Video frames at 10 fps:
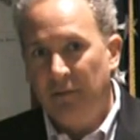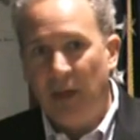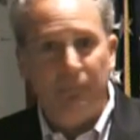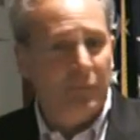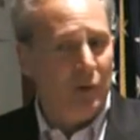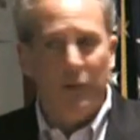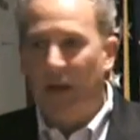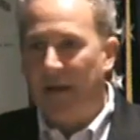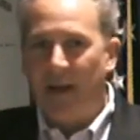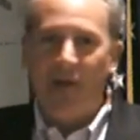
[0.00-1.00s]
That, you
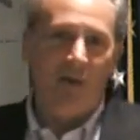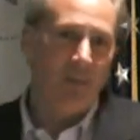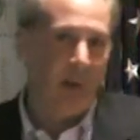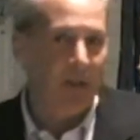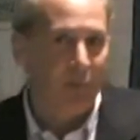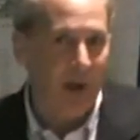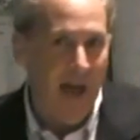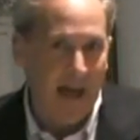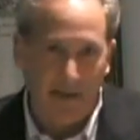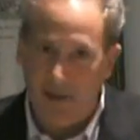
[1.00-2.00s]
got guys like Ben
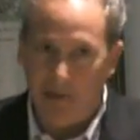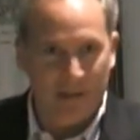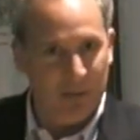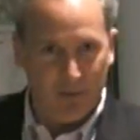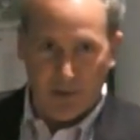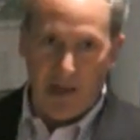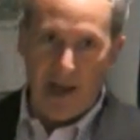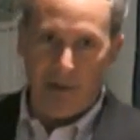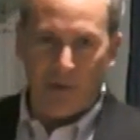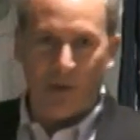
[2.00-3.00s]
Bernanke and Timothy
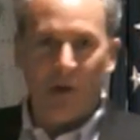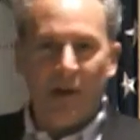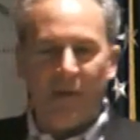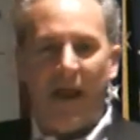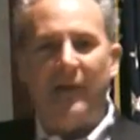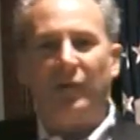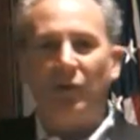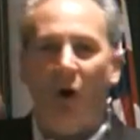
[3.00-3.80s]
Geithner that have a